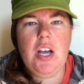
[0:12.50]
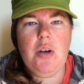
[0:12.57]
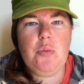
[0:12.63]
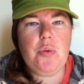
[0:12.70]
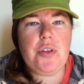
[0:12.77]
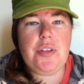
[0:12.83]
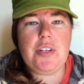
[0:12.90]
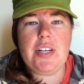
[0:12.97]

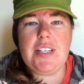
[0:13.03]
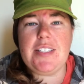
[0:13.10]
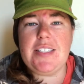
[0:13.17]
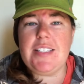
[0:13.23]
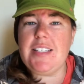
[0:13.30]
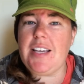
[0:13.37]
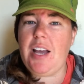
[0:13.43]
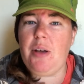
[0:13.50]
whether it's a
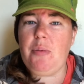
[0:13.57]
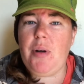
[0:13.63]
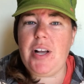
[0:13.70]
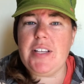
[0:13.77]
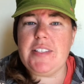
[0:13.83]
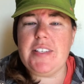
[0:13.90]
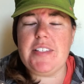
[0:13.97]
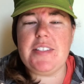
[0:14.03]

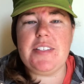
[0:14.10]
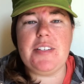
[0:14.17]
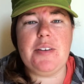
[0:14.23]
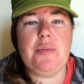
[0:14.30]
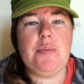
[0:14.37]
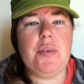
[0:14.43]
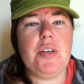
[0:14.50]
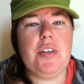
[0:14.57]
DIY
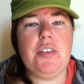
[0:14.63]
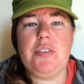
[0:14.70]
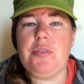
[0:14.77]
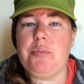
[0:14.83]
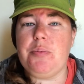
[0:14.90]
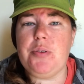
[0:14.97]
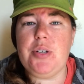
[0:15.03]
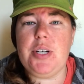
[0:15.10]
system, a
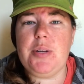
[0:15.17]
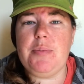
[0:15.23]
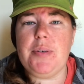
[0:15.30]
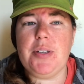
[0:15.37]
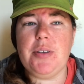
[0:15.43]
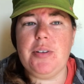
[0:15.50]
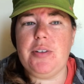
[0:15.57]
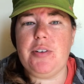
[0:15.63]

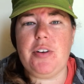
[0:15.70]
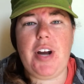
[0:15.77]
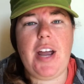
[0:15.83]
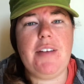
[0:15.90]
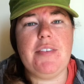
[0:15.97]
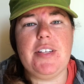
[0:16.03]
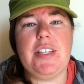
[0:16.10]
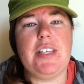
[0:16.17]
pre-build, or
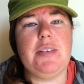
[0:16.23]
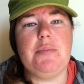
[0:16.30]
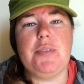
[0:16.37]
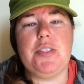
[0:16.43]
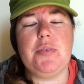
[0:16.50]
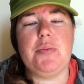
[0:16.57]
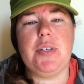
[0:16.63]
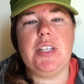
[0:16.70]
everything in
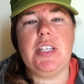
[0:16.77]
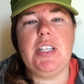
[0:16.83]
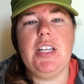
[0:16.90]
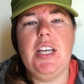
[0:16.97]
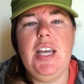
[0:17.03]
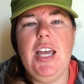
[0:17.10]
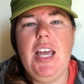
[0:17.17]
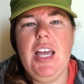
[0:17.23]
between.
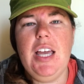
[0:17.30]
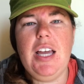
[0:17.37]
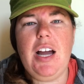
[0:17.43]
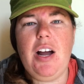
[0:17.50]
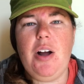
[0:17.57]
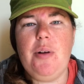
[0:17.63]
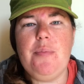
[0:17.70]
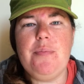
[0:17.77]

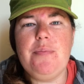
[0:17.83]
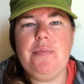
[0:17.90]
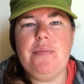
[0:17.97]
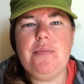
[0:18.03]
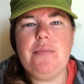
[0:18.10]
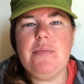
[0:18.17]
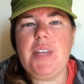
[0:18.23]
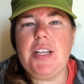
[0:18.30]

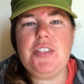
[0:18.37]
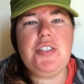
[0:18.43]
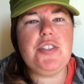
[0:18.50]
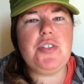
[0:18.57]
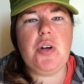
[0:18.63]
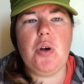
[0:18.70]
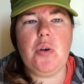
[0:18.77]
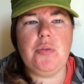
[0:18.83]
That's
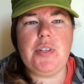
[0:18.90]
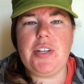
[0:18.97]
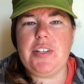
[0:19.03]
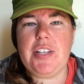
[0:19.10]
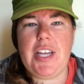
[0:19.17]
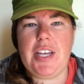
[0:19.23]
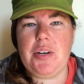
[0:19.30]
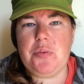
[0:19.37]
just a whole
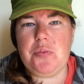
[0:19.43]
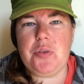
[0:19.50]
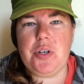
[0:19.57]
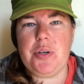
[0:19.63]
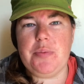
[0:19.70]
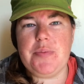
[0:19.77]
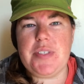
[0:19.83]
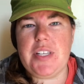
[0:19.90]
nother can of
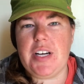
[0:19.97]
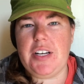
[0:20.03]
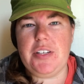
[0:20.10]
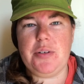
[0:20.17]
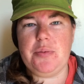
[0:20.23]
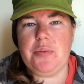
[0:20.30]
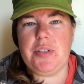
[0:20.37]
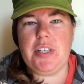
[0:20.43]
worms that I
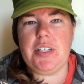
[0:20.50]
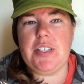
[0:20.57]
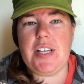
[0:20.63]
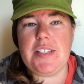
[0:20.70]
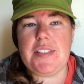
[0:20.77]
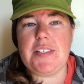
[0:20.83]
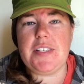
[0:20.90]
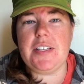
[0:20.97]
don't want to
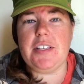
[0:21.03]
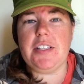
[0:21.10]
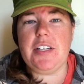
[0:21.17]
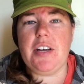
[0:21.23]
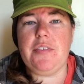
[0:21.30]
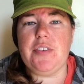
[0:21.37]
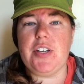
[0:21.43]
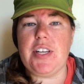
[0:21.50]
necessarily
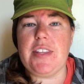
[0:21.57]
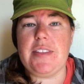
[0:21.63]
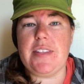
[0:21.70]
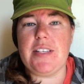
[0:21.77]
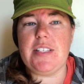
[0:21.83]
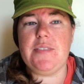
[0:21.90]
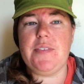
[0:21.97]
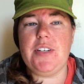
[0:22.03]
cover in
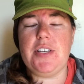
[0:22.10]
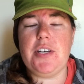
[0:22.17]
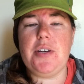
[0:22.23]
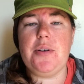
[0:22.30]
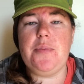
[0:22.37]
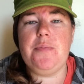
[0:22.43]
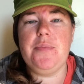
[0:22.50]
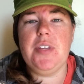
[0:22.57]
this
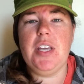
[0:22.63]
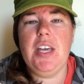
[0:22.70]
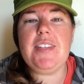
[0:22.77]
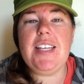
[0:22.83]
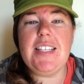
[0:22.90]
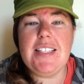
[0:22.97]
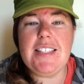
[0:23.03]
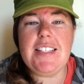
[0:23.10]
video.
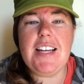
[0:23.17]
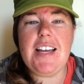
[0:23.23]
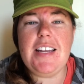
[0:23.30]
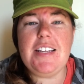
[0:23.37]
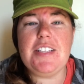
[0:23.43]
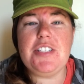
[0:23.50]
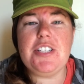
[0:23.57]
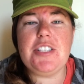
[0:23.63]
Instead,
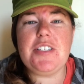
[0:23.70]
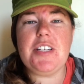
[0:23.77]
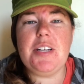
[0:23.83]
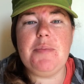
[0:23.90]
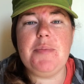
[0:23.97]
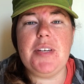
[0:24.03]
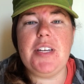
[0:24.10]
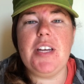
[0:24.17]
it's just going
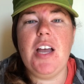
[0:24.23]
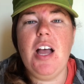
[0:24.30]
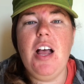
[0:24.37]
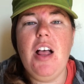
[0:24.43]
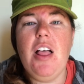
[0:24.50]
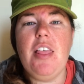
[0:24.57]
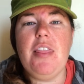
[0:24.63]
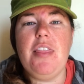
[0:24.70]
to be
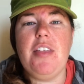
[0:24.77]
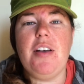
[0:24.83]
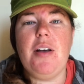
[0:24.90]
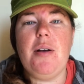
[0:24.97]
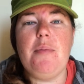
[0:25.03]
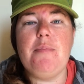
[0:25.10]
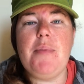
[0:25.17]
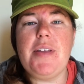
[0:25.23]

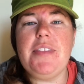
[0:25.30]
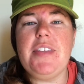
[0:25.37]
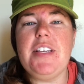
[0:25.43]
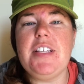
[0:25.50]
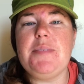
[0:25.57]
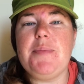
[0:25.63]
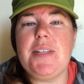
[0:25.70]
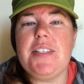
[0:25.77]
the monthly
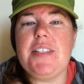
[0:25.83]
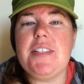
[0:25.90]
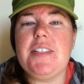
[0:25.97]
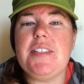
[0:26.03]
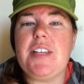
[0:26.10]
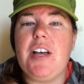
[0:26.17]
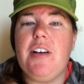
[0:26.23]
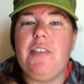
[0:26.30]

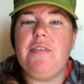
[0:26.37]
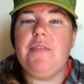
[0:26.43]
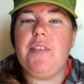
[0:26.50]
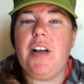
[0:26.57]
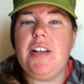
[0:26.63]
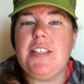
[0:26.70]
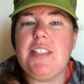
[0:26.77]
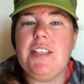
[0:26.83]
expenses of
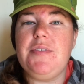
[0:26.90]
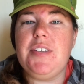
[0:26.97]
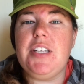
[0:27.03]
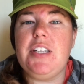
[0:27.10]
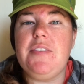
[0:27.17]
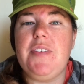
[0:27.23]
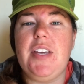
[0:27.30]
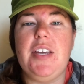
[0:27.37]
us living
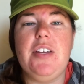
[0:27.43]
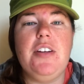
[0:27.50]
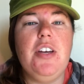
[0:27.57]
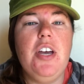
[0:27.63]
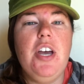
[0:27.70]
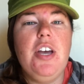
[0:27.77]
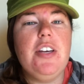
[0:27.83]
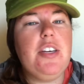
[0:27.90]
in the van
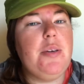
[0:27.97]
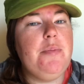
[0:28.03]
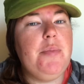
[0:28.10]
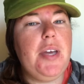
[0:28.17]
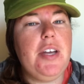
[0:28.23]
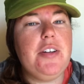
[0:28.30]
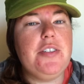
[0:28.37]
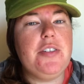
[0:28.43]

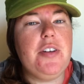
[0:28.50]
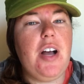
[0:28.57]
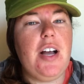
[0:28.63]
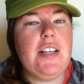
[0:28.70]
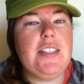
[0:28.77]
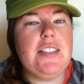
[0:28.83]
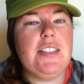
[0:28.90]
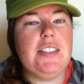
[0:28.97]
compared to
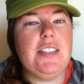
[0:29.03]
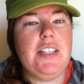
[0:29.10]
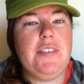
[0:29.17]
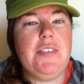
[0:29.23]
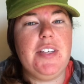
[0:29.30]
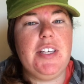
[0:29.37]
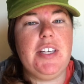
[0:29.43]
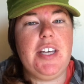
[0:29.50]
us
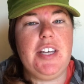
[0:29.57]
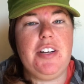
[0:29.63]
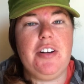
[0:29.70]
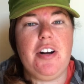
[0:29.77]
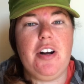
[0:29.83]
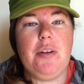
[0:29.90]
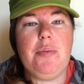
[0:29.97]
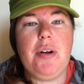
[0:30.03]
living in
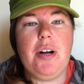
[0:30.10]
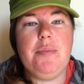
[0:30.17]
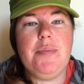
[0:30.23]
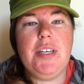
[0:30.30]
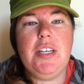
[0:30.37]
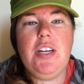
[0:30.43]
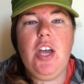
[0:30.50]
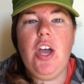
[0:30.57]
our
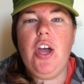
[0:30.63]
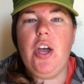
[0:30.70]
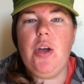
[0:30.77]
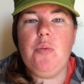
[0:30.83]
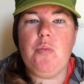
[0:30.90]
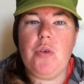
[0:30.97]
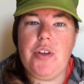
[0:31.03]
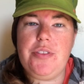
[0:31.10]
apartment
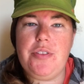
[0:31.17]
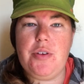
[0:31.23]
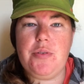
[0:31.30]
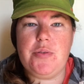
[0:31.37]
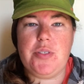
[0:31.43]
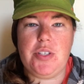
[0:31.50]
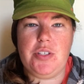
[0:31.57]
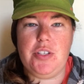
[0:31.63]
and what
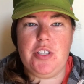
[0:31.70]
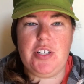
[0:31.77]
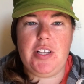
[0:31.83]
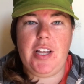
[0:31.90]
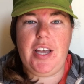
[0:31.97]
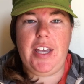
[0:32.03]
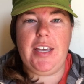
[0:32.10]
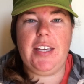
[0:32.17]
those look
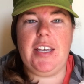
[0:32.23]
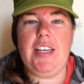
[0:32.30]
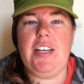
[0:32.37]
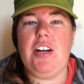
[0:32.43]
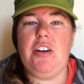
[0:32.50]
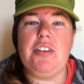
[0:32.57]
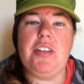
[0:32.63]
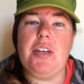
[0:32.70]
like. And
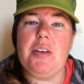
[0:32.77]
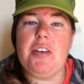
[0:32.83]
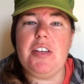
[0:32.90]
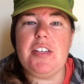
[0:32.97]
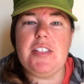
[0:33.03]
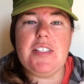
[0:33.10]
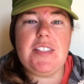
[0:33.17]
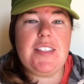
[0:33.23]
are
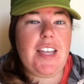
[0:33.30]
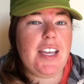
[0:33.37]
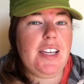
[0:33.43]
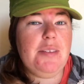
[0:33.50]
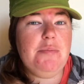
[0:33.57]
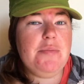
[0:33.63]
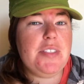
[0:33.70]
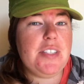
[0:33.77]
they
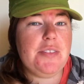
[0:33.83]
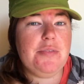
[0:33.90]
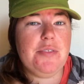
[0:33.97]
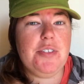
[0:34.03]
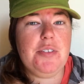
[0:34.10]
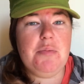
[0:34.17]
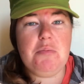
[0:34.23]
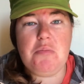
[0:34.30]
same,
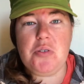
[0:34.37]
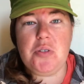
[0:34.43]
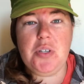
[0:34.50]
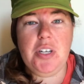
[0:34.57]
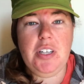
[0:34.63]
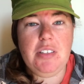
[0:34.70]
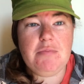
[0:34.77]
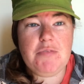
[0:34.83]
different,
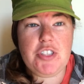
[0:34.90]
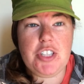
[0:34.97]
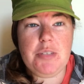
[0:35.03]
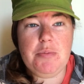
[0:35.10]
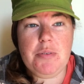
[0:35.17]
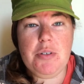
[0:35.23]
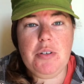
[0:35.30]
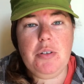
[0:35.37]
more,
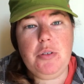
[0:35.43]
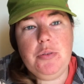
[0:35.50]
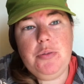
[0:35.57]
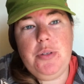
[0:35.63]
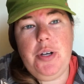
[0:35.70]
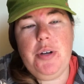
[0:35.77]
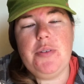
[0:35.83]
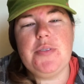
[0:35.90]
cheaper? Who
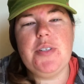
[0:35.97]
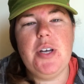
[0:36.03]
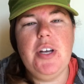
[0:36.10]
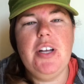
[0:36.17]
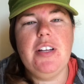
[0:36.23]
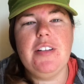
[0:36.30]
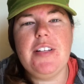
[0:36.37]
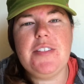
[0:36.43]
knows?
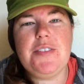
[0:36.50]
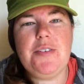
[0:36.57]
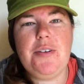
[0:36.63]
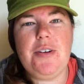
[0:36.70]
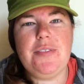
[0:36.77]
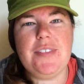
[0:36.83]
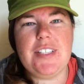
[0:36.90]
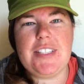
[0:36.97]
Let's go
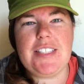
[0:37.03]
over it